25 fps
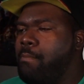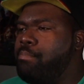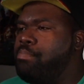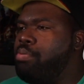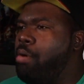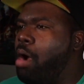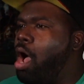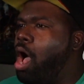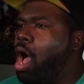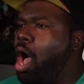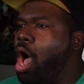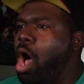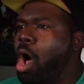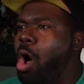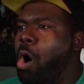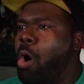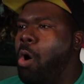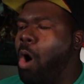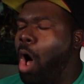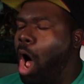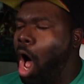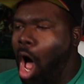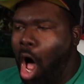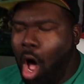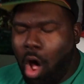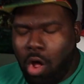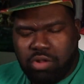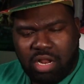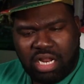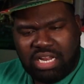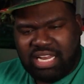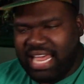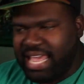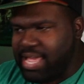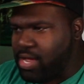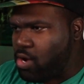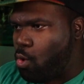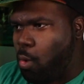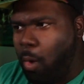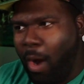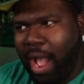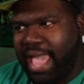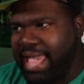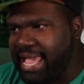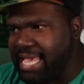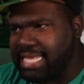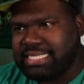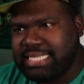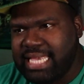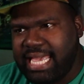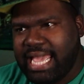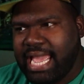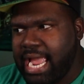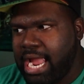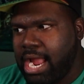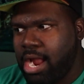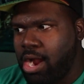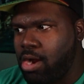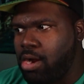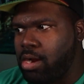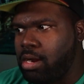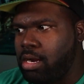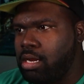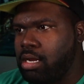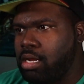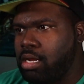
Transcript: Bro, all the Lin Kuei is here.